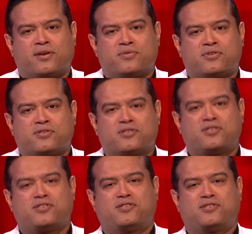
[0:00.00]
He
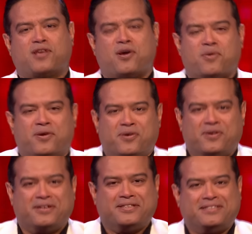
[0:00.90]
has
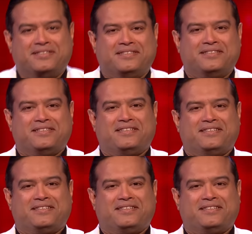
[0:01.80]
nothing. He's on